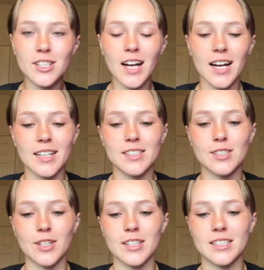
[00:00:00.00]
I
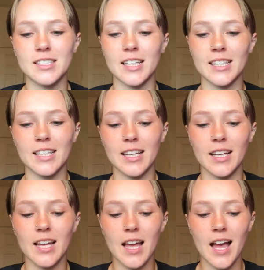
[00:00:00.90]
started studying
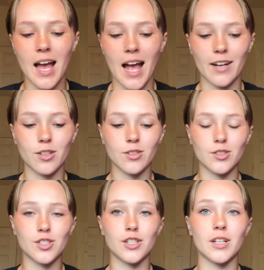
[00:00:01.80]

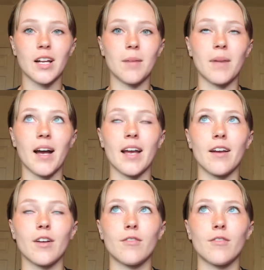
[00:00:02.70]
agriculture my